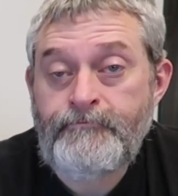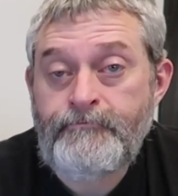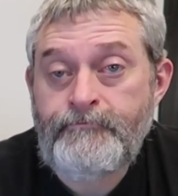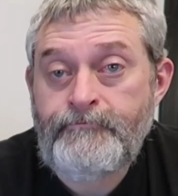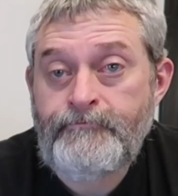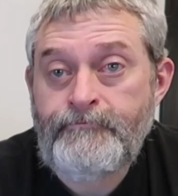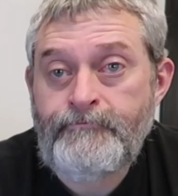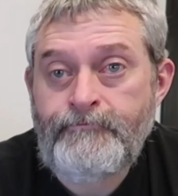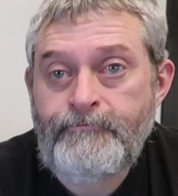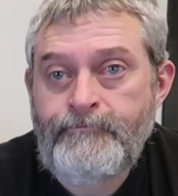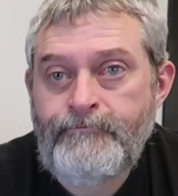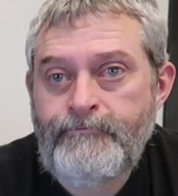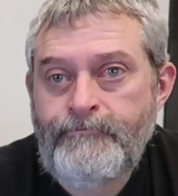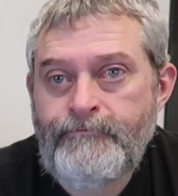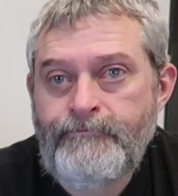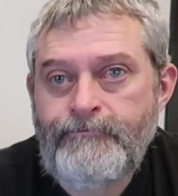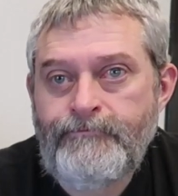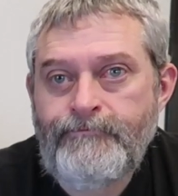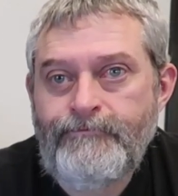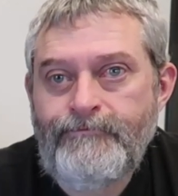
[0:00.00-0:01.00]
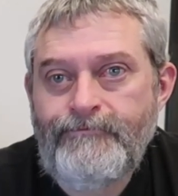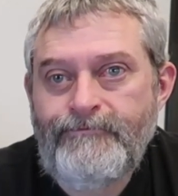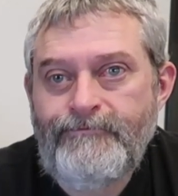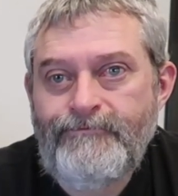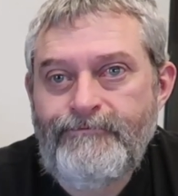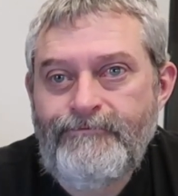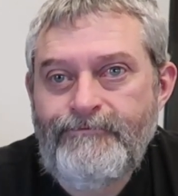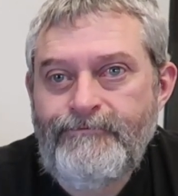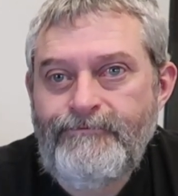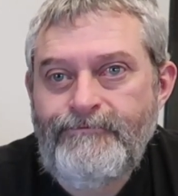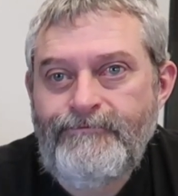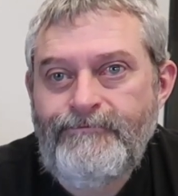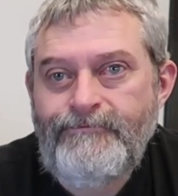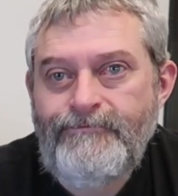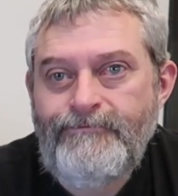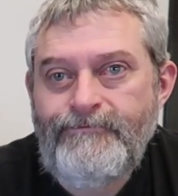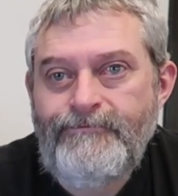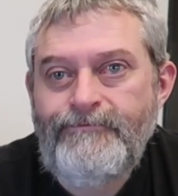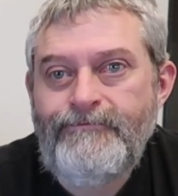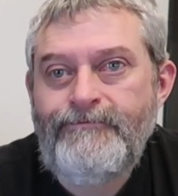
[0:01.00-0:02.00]

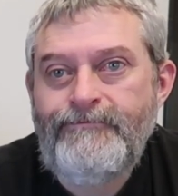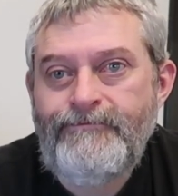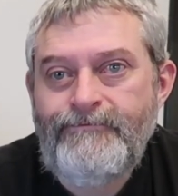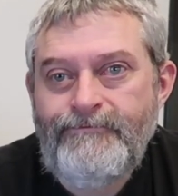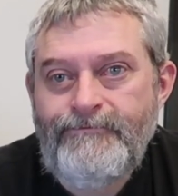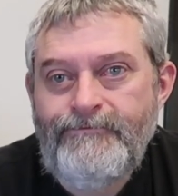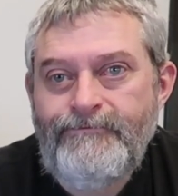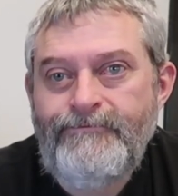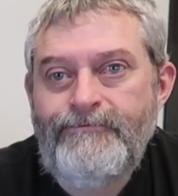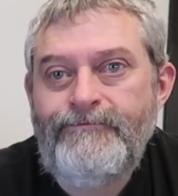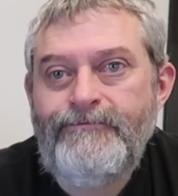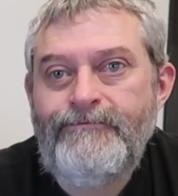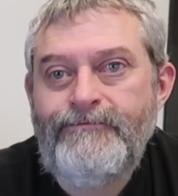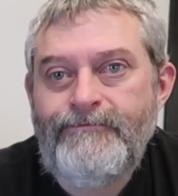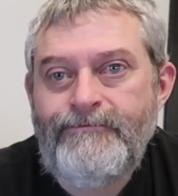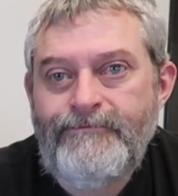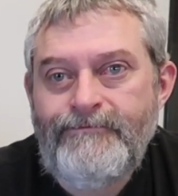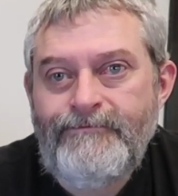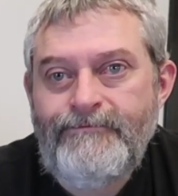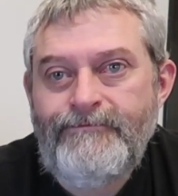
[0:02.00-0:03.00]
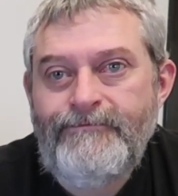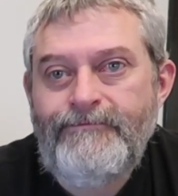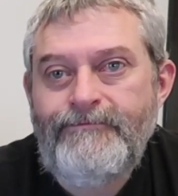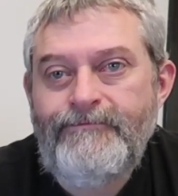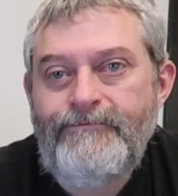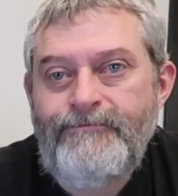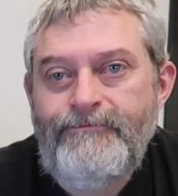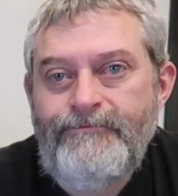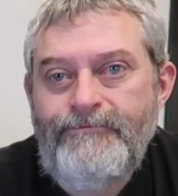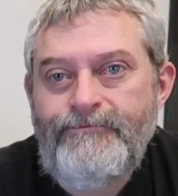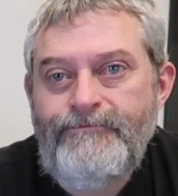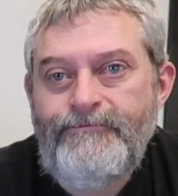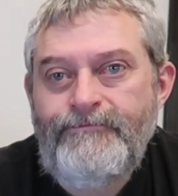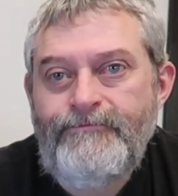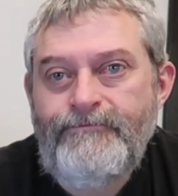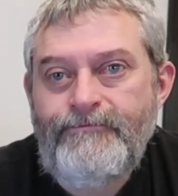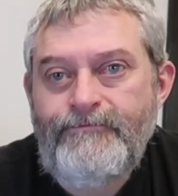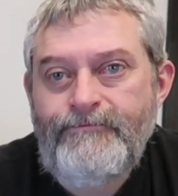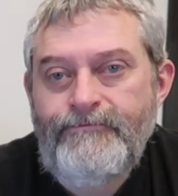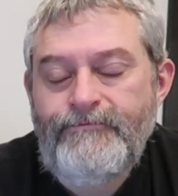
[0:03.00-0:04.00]

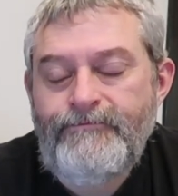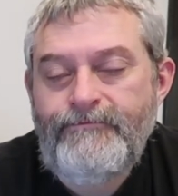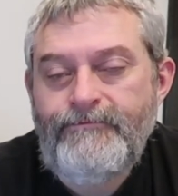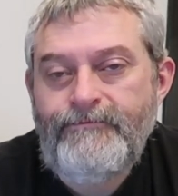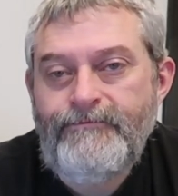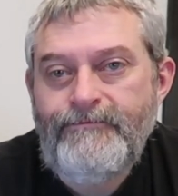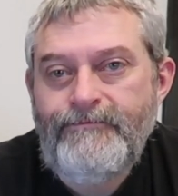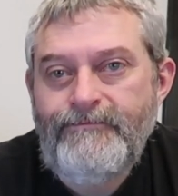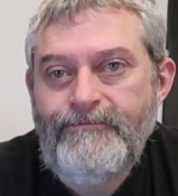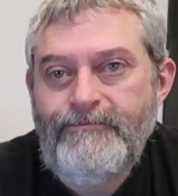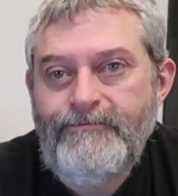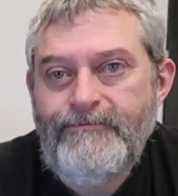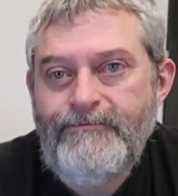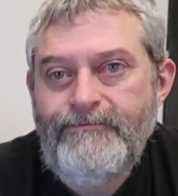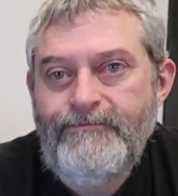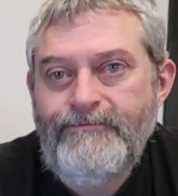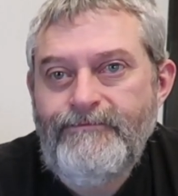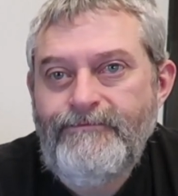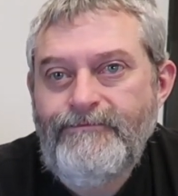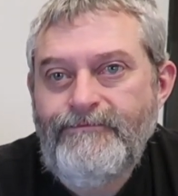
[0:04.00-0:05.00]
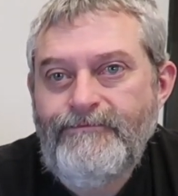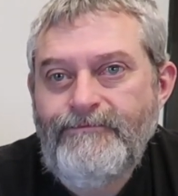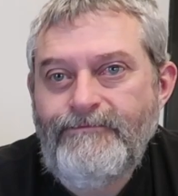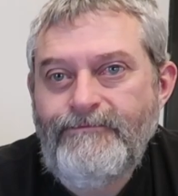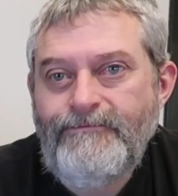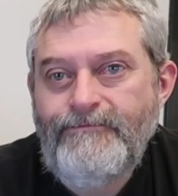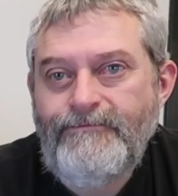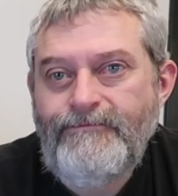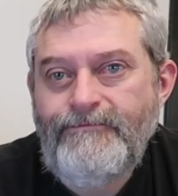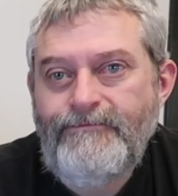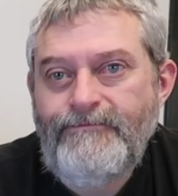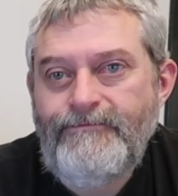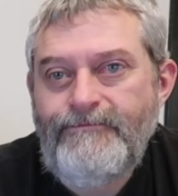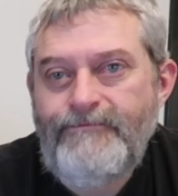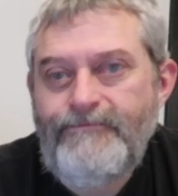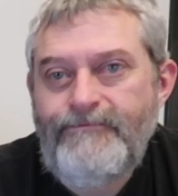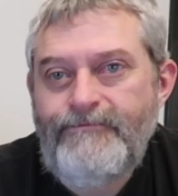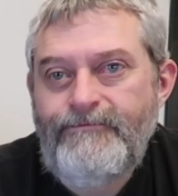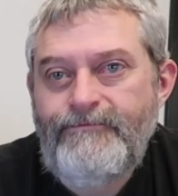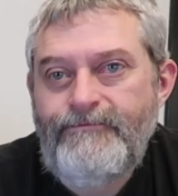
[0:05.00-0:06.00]

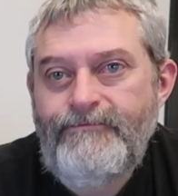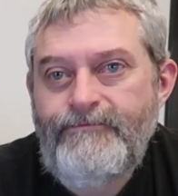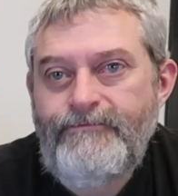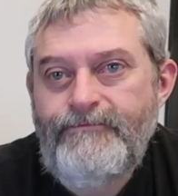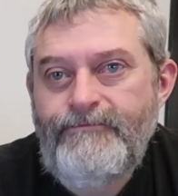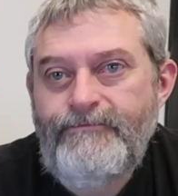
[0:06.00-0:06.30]
(silent)